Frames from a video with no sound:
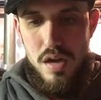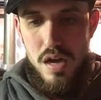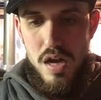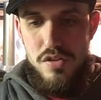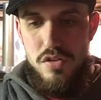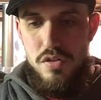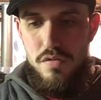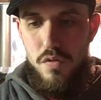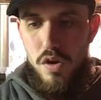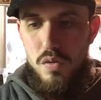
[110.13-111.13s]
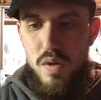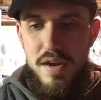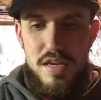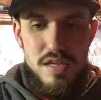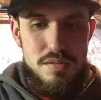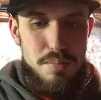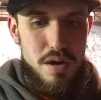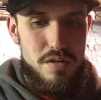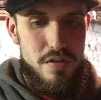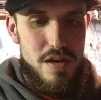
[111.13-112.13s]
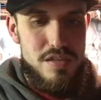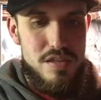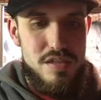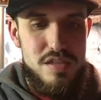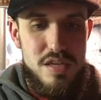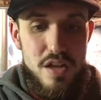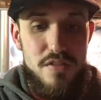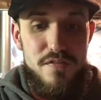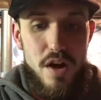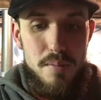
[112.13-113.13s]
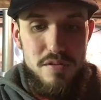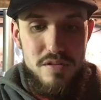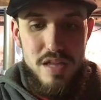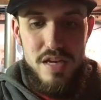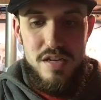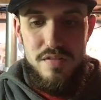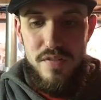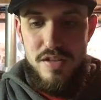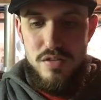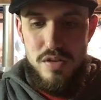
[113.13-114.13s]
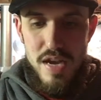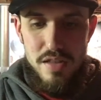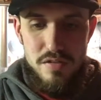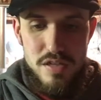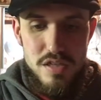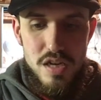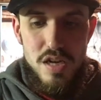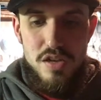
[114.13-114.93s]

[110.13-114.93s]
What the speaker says: Do you avoid weddings, barn raisings, and other farmer-related events or gatherings?